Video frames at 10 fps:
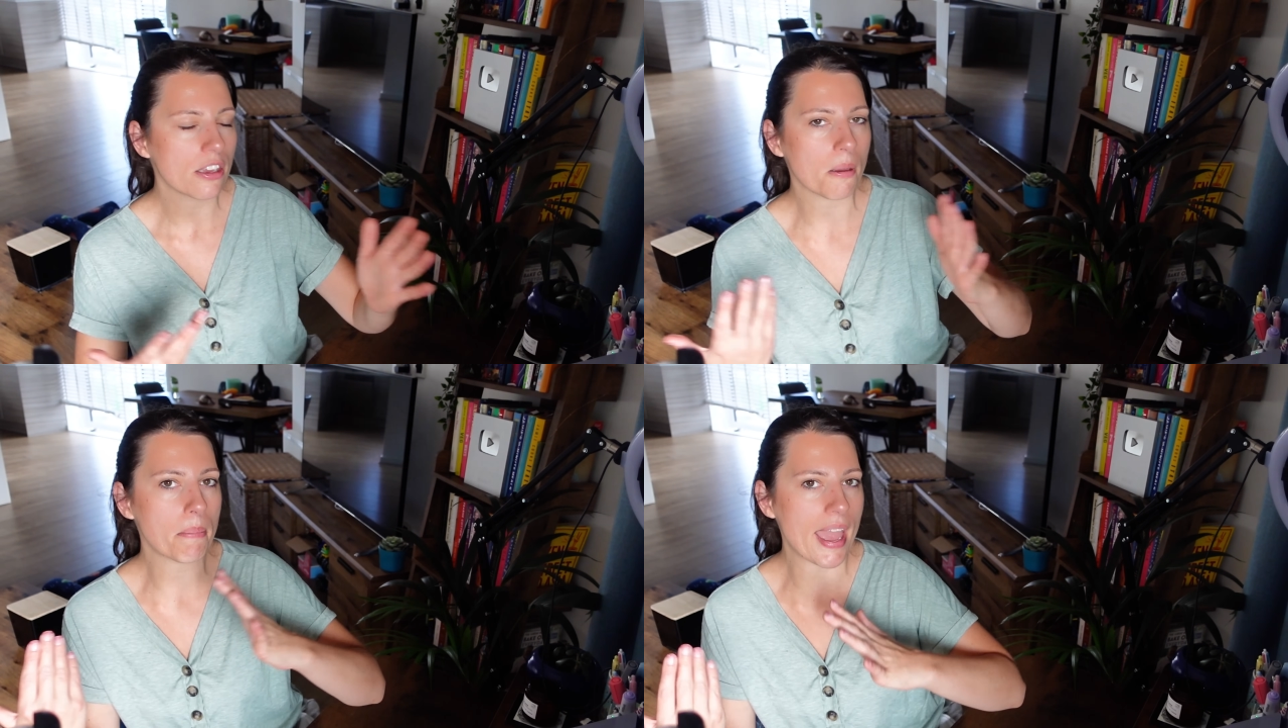
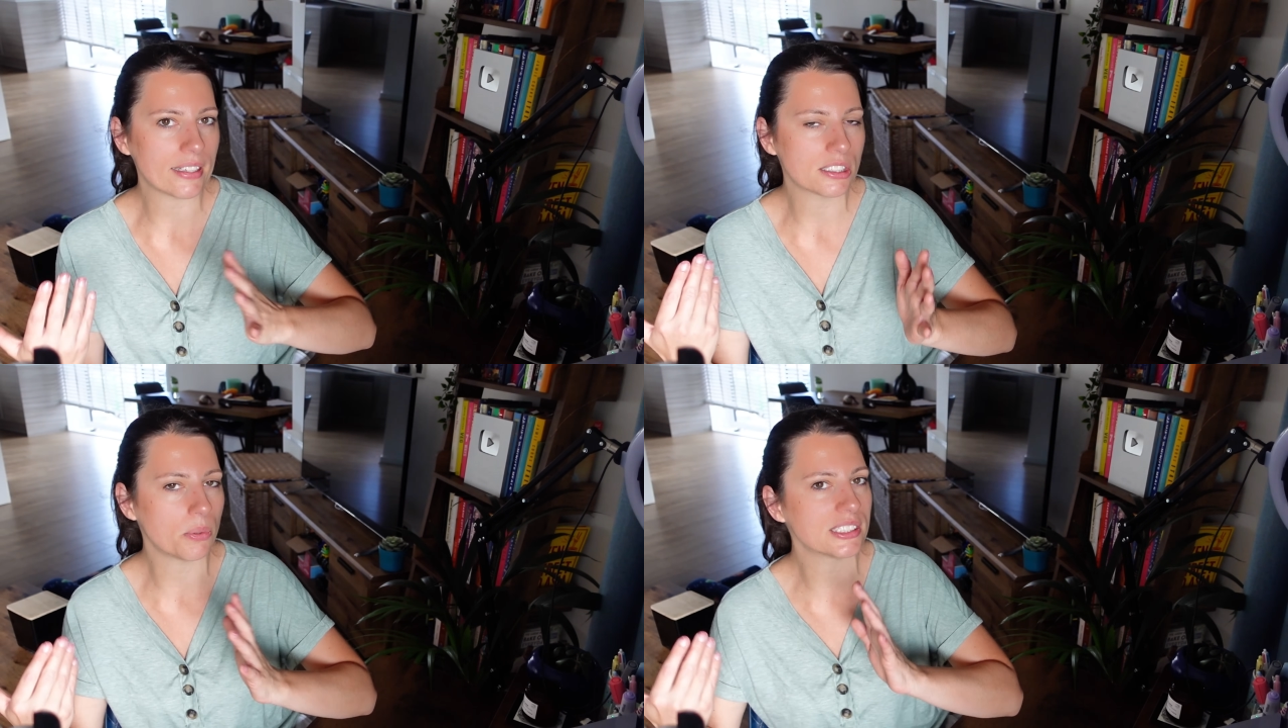
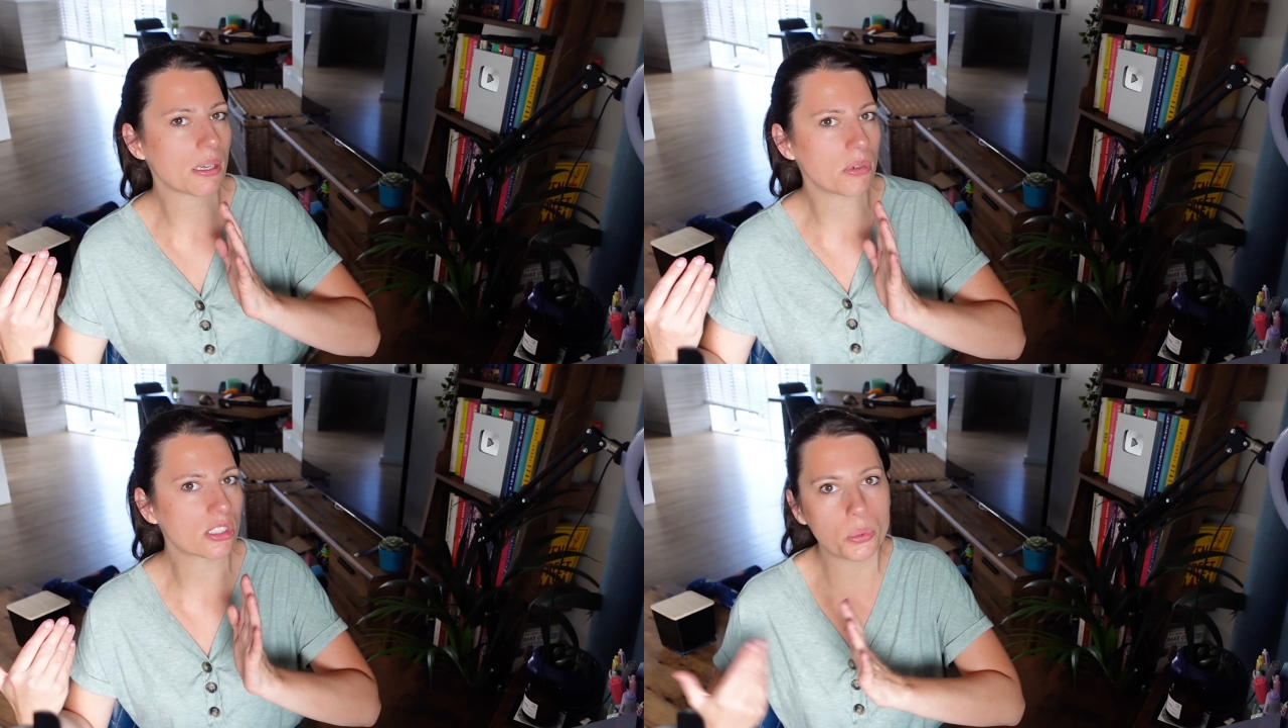compared to the ones
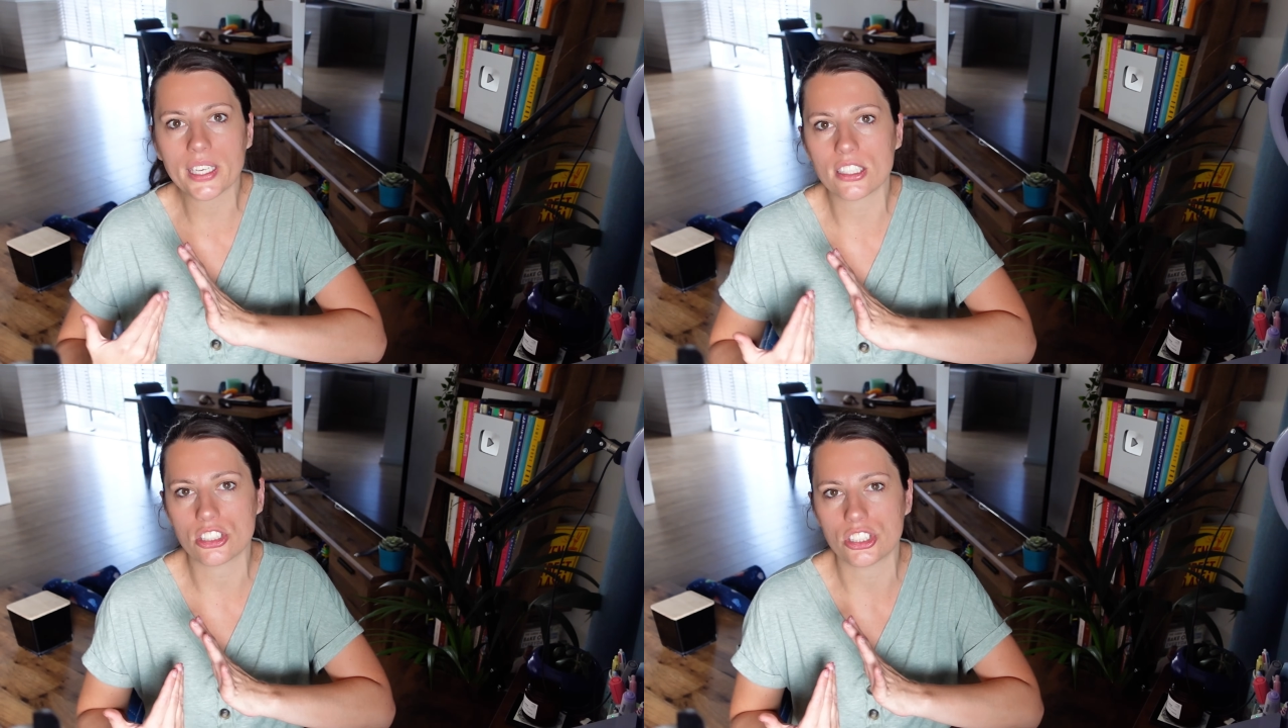that were
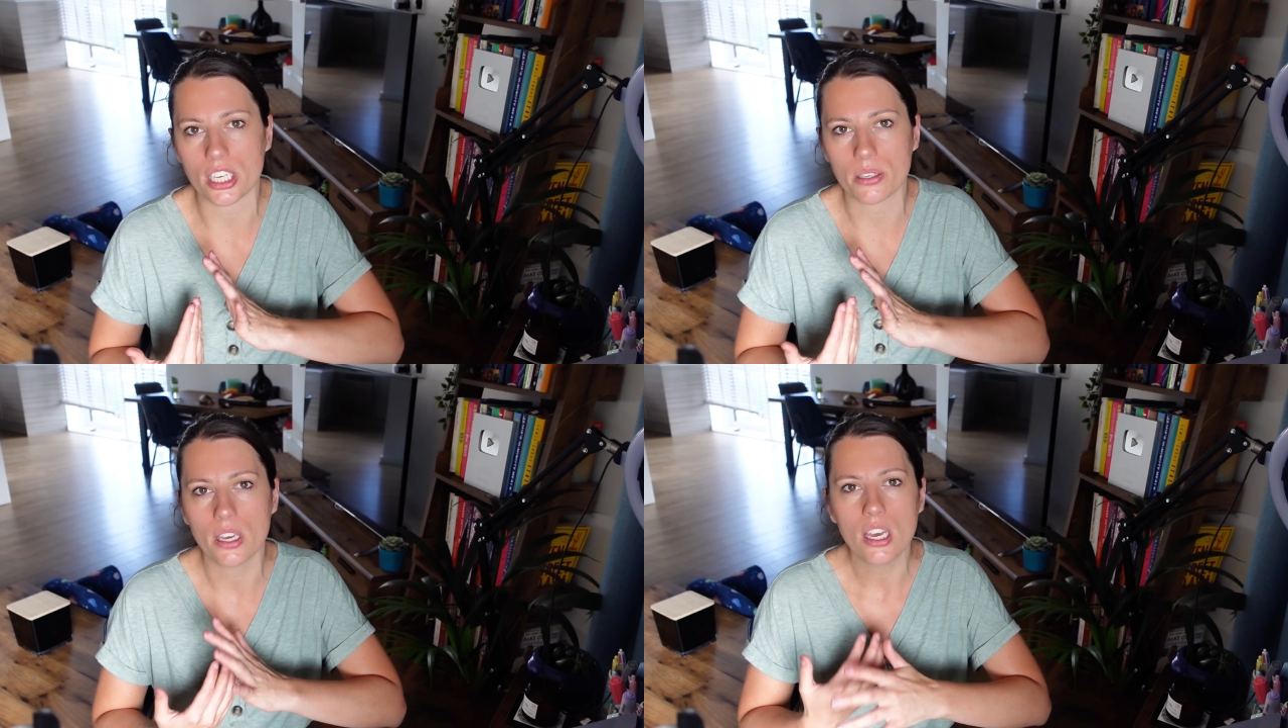quicker to
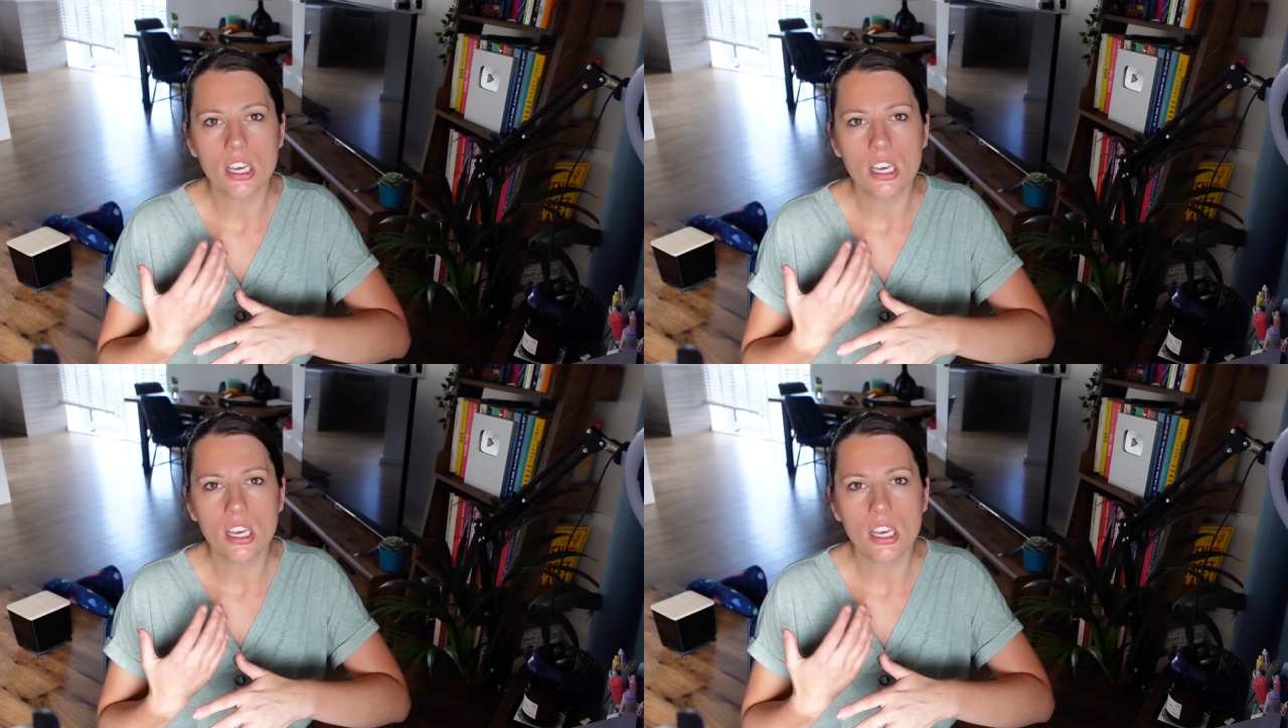do.